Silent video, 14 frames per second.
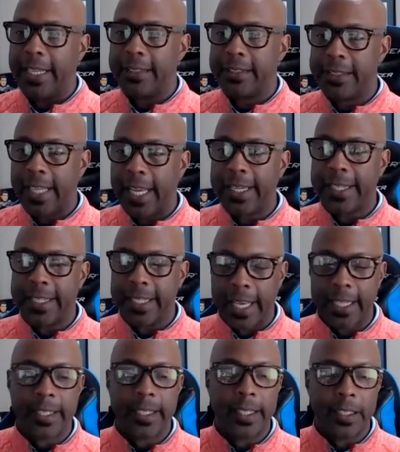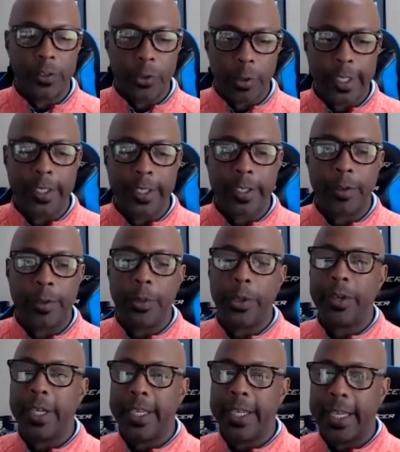and stay connected and join the
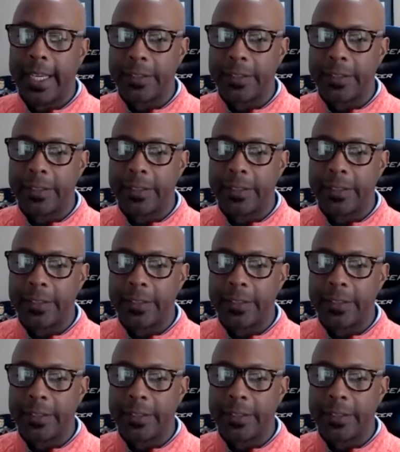community